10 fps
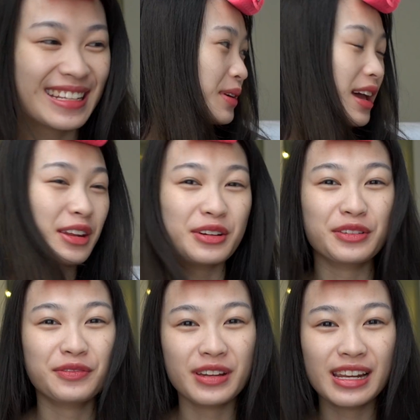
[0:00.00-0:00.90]
We had
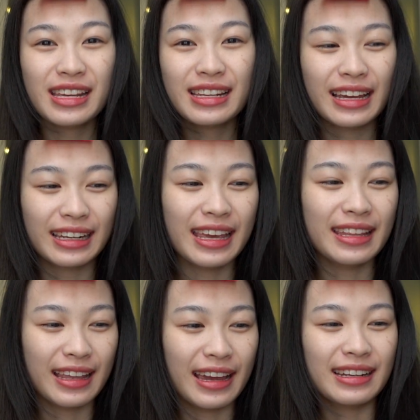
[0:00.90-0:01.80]
a really late
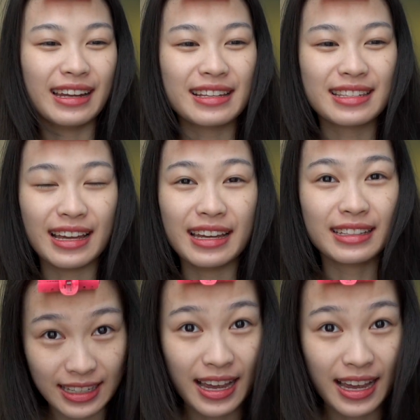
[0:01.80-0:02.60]
night last night.